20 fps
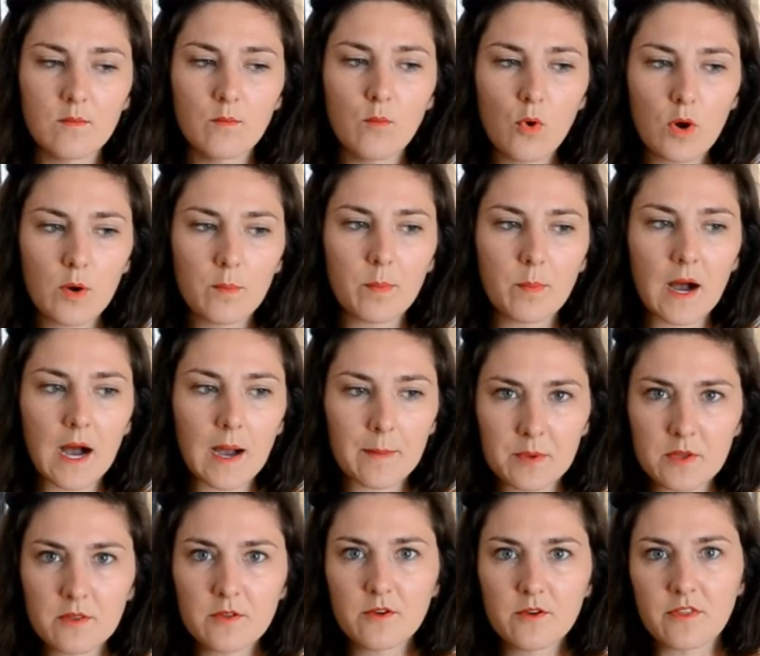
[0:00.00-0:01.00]
more
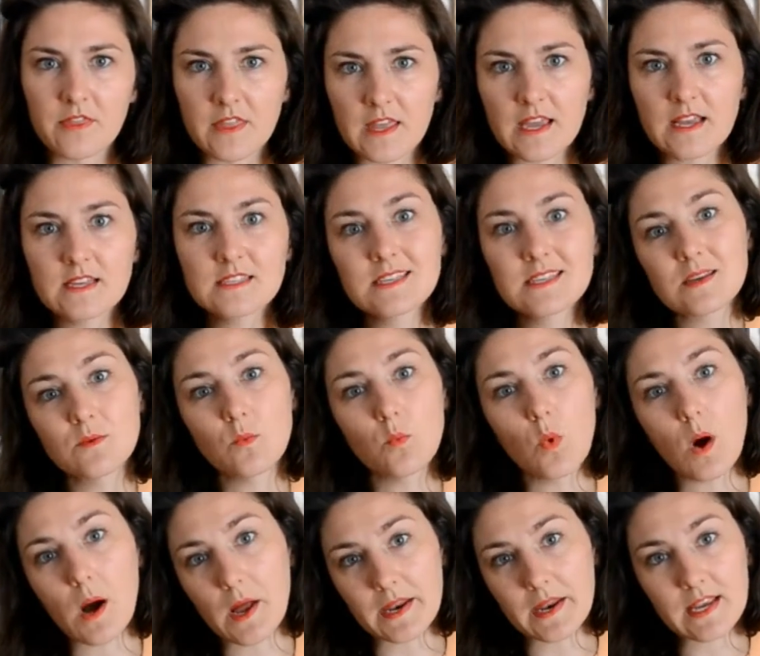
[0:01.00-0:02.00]
popular things
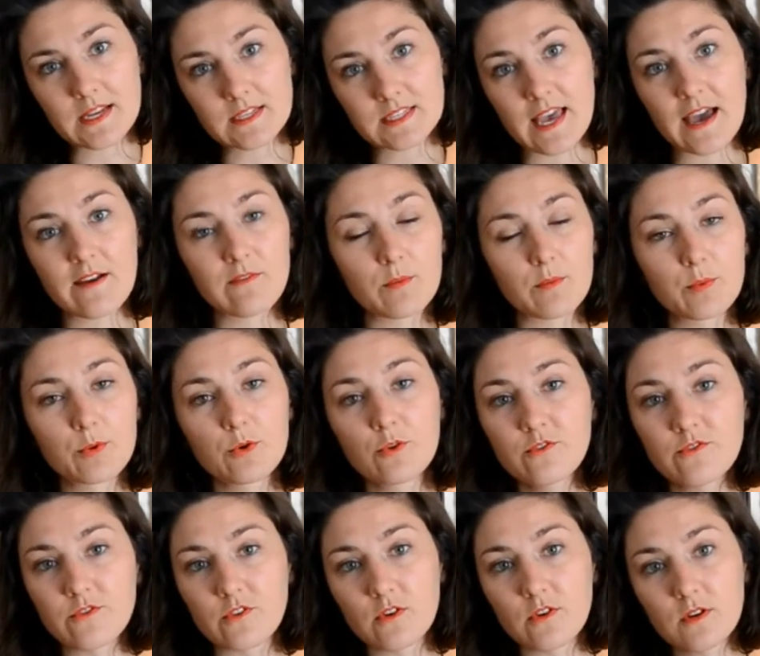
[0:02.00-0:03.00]
and wanting to have
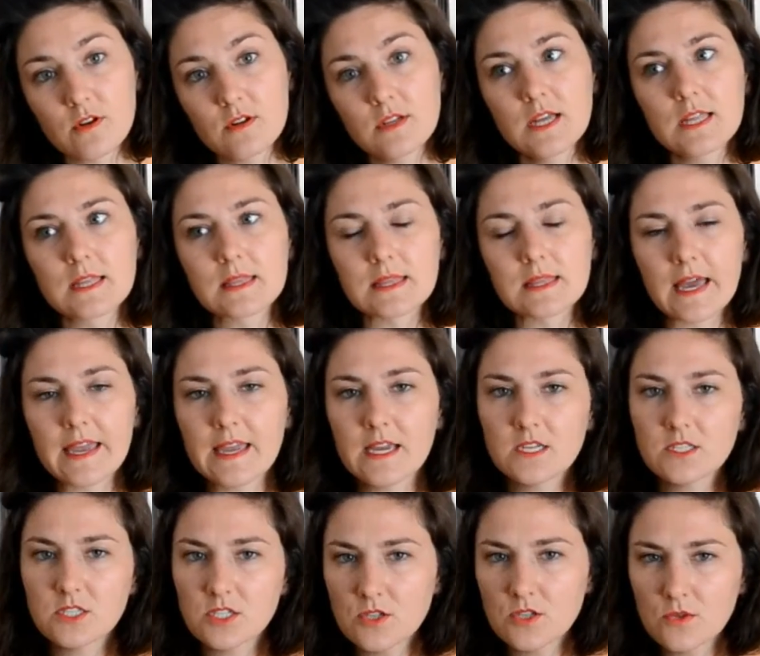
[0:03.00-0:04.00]
approval
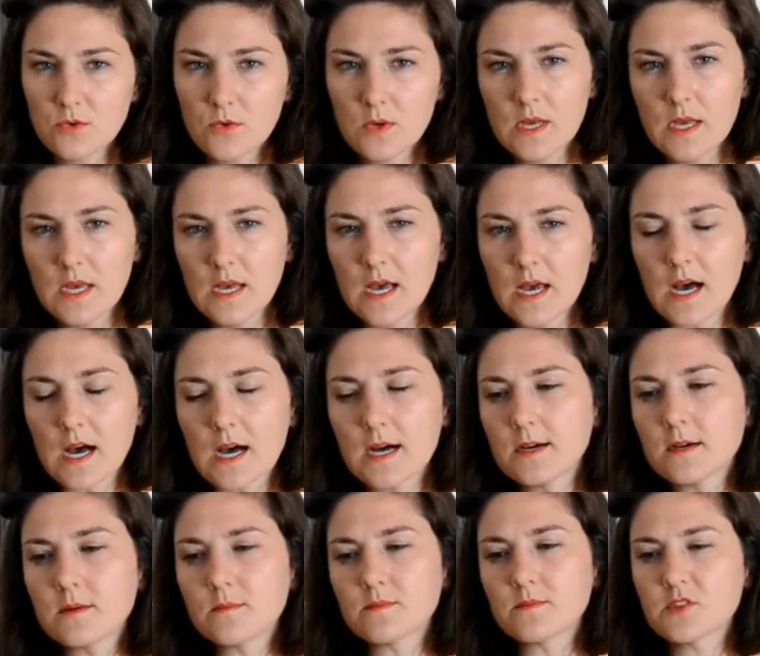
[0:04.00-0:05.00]
like a 2.
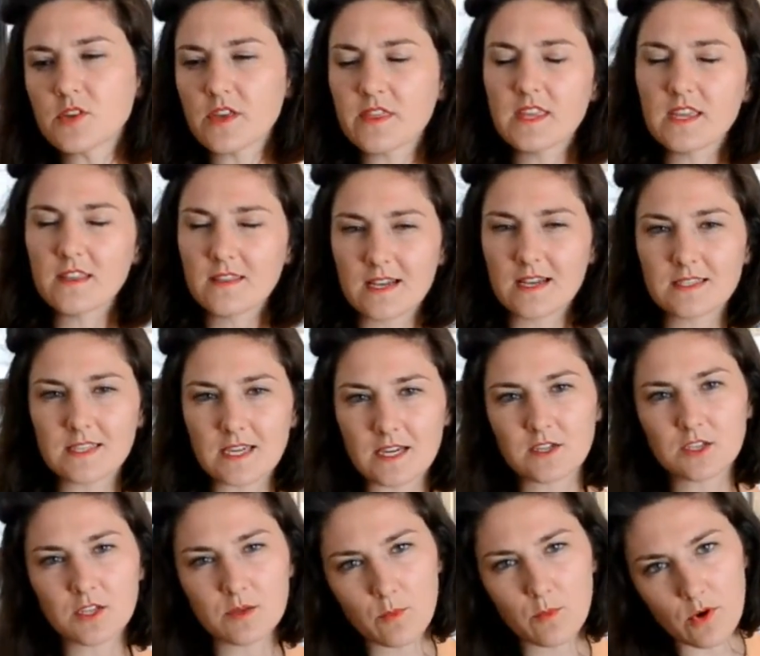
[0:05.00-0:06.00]
So I think that's
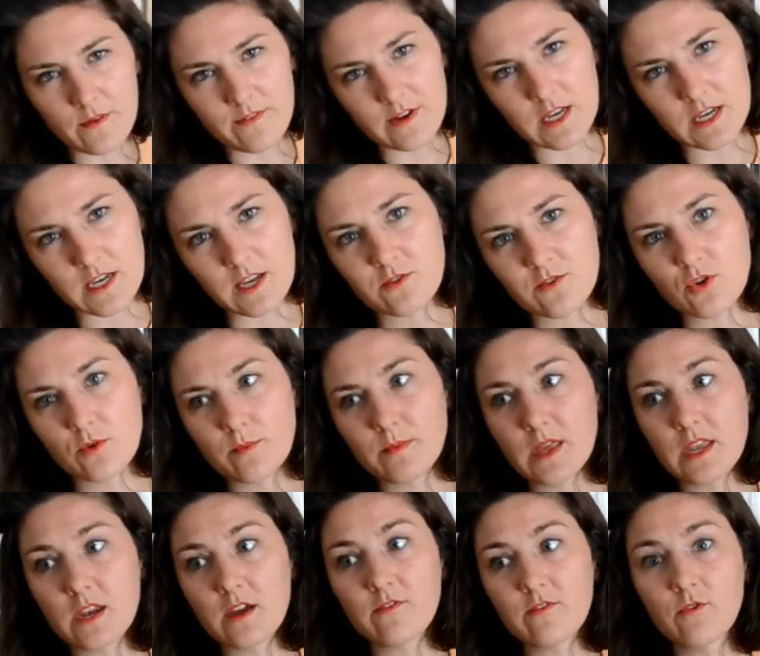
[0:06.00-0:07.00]
actually more of a conundrum
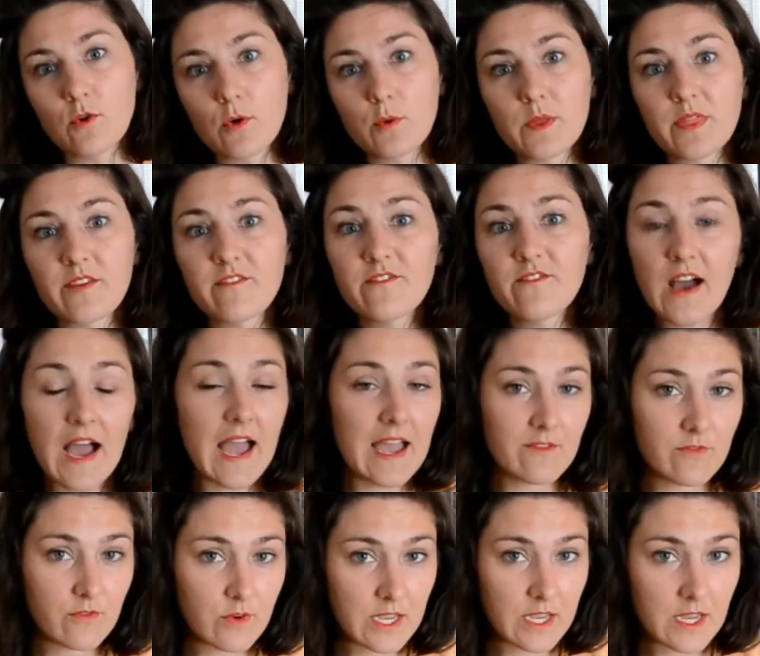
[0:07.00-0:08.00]
than a 4 with a
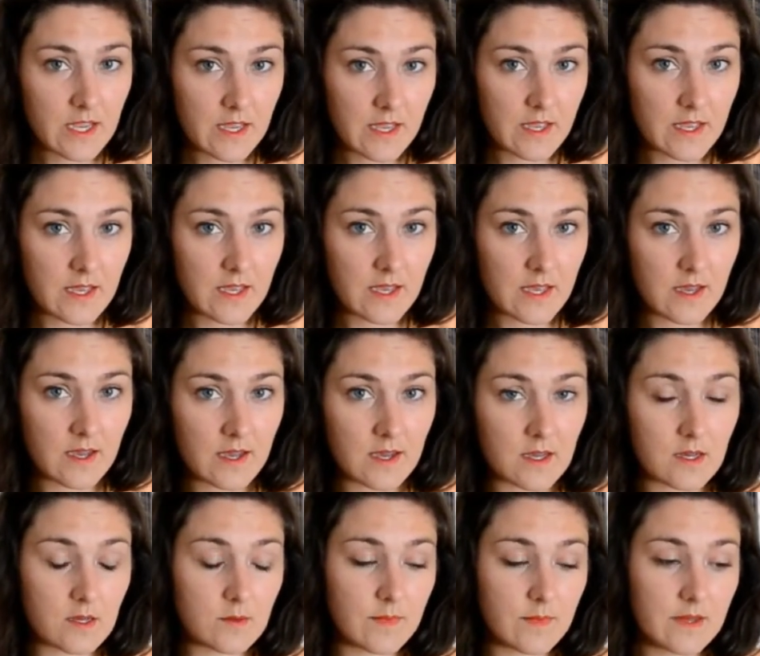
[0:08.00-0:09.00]
5 wing
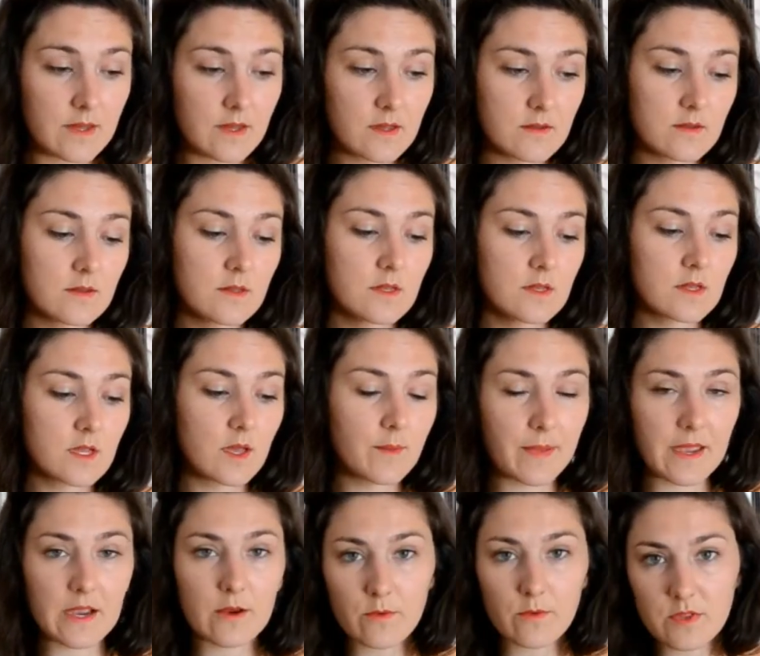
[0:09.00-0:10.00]

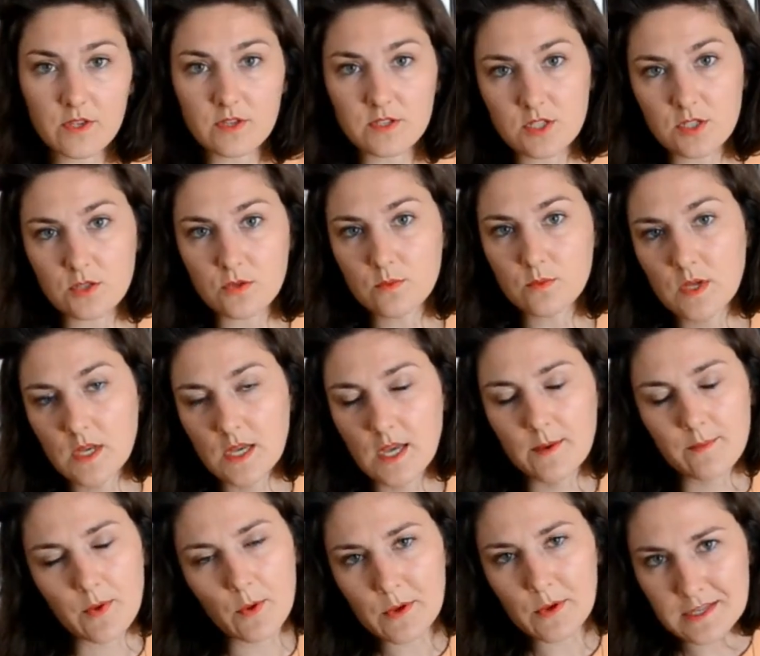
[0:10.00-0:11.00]
compared with a 2.
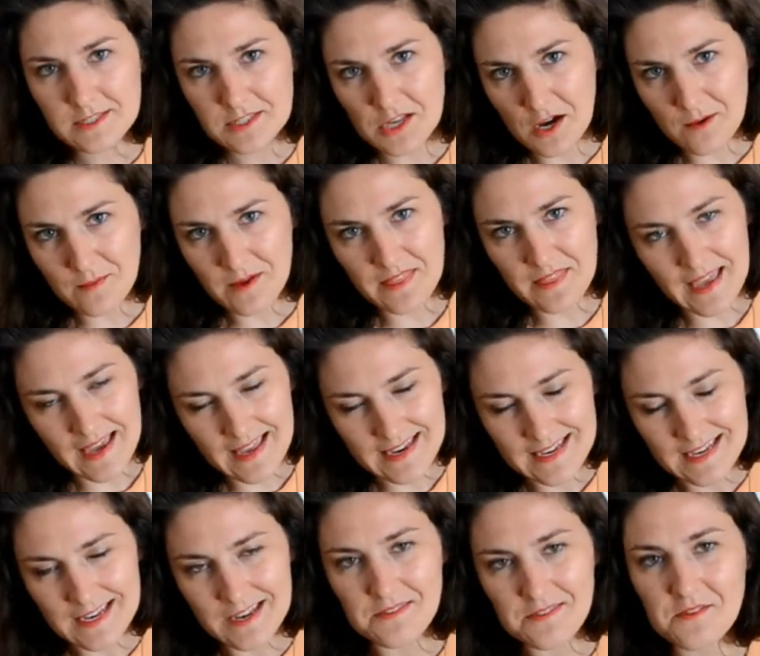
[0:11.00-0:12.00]
But we can talk about
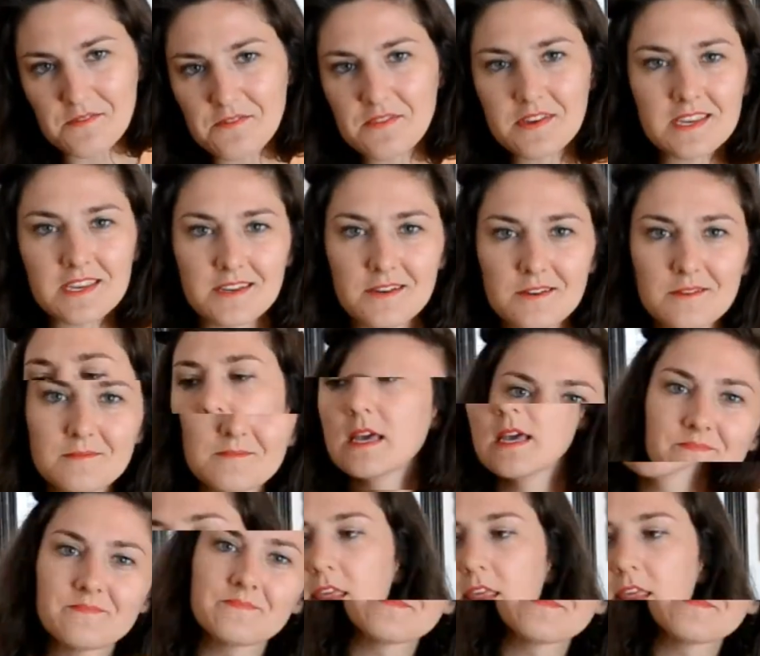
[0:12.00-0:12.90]
that in another video.